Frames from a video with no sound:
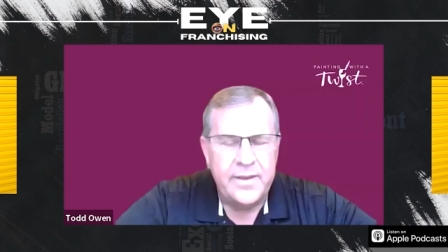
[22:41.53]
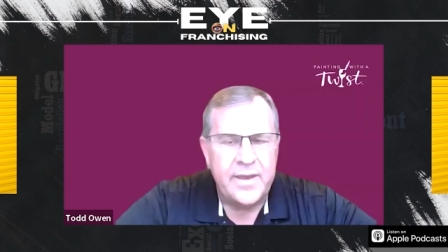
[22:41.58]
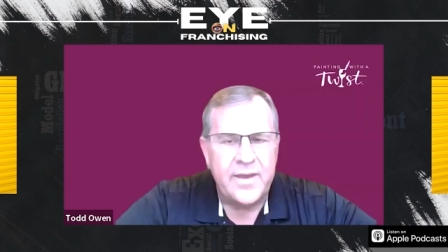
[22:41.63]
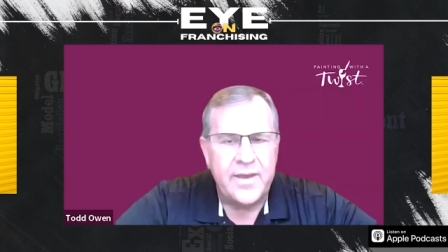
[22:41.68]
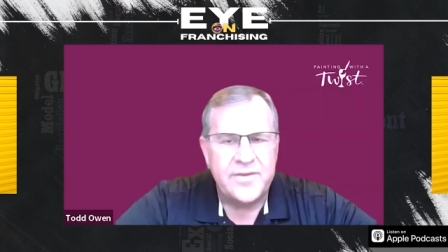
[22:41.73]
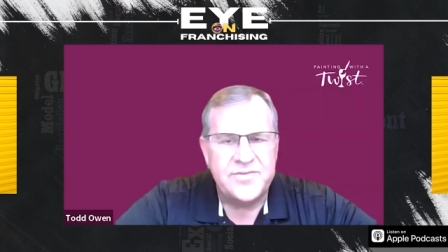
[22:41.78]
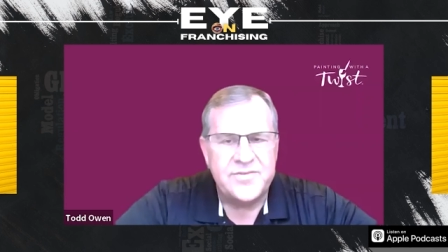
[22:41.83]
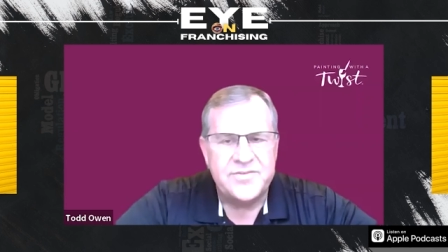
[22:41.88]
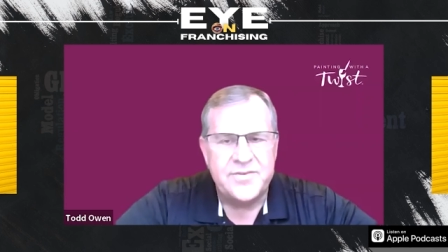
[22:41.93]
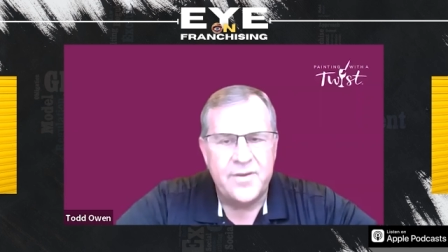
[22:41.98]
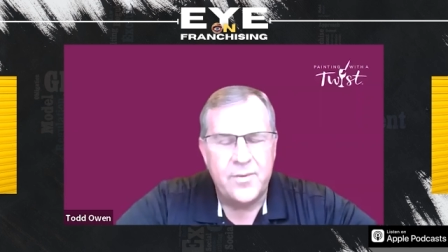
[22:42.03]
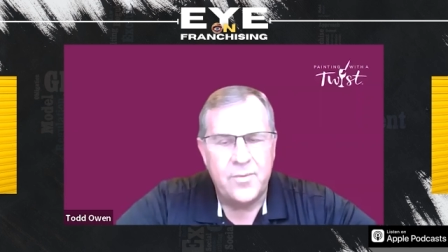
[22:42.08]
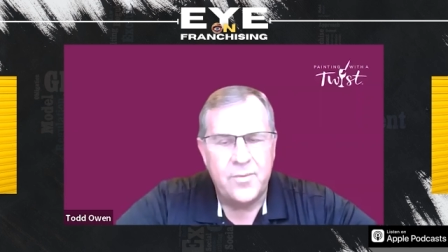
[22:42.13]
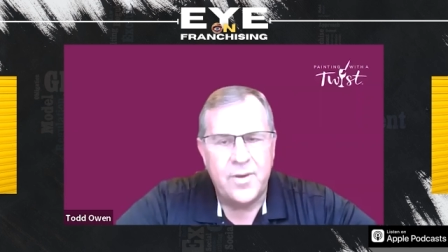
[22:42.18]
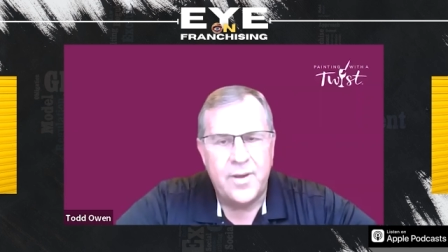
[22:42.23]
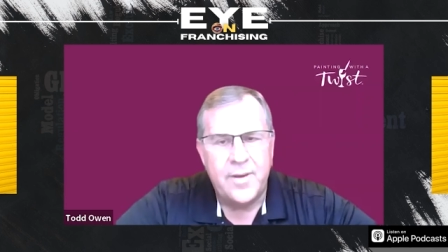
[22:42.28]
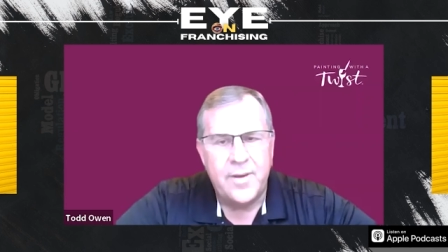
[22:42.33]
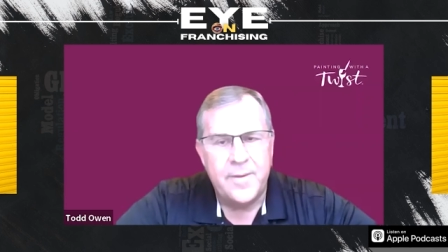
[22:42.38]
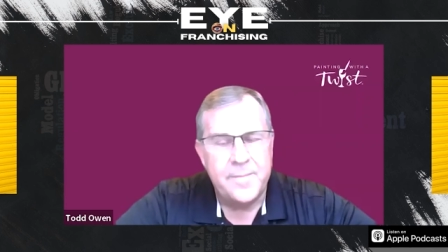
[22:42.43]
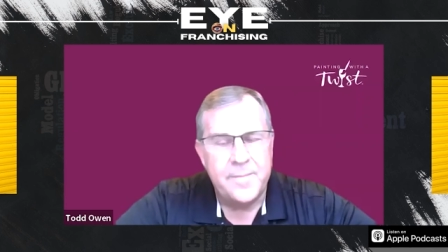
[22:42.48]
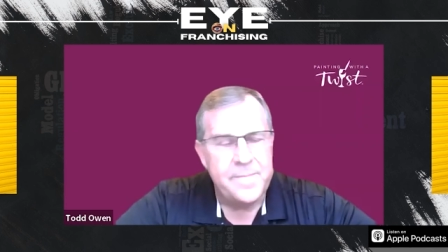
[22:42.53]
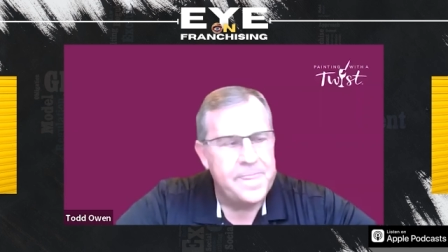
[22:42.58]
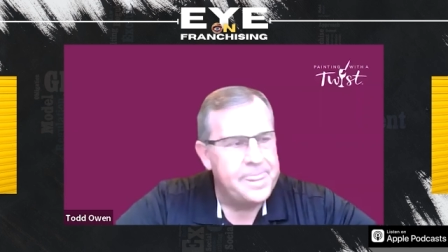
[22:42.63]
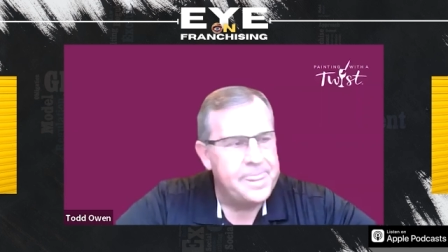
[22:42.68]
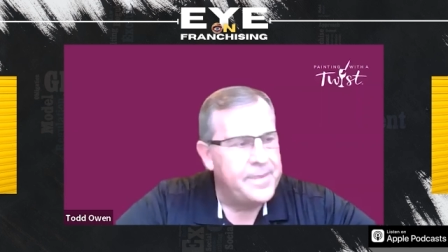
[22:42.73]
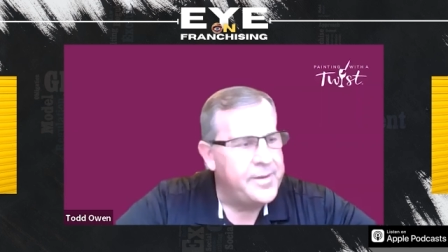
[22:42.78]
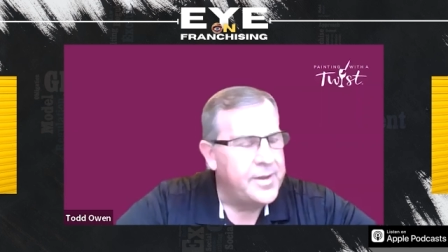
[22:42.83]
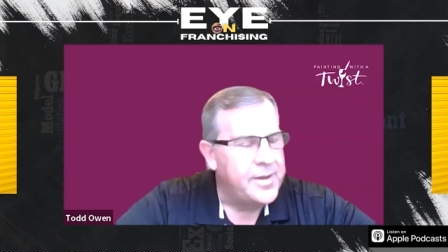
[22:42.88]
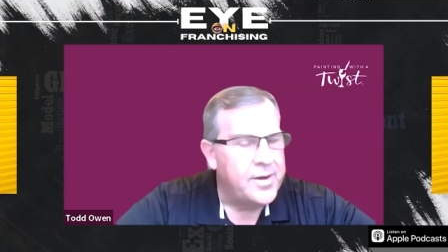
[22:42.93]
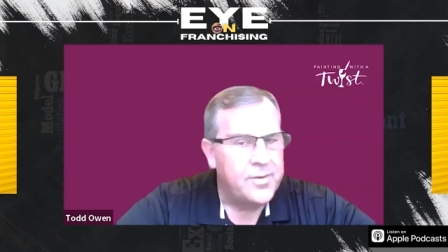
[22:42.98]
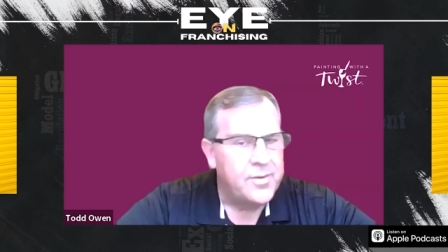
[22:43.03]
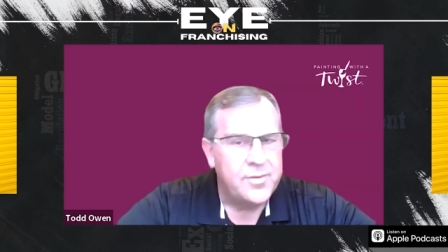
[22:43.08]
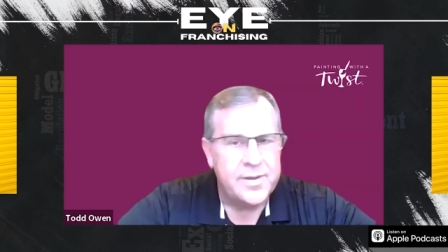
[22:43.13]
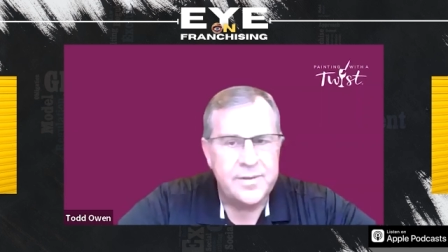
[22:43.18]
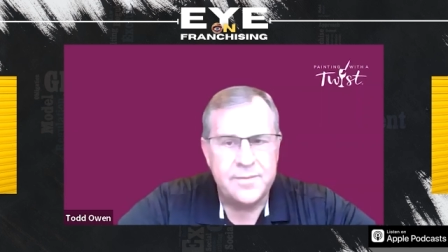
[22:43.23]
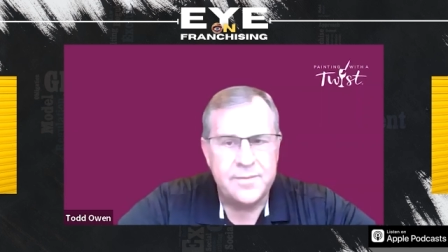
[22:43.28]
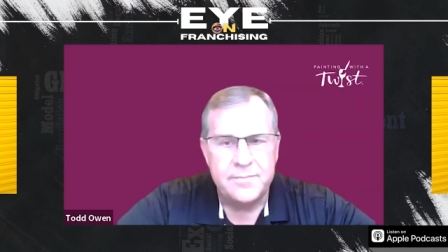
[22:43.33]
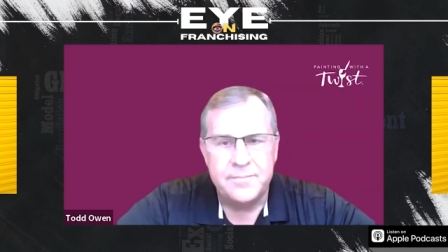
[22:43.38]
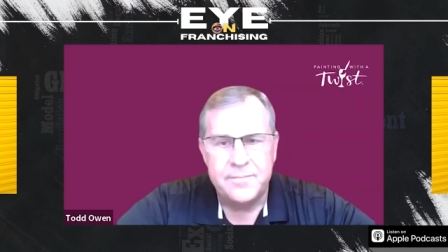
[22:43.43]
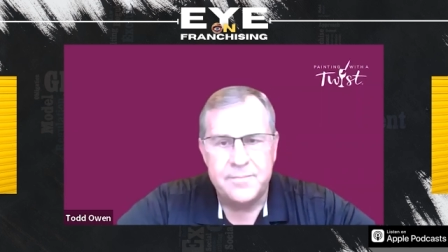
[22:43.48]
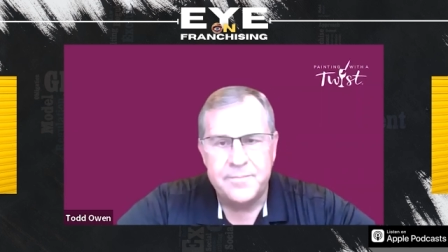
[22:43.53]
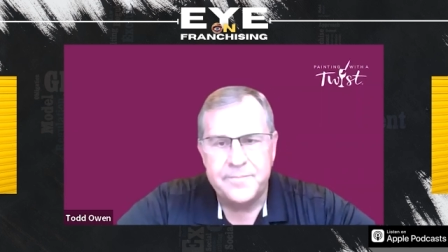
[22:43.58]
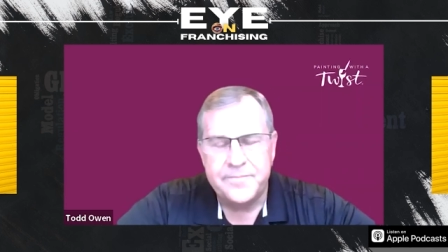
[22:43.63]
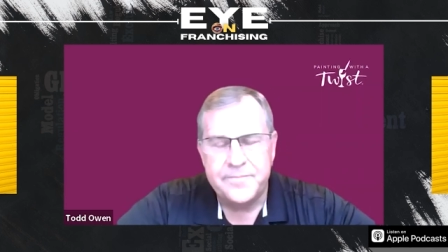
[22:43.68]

Yeah, so, um, you know, and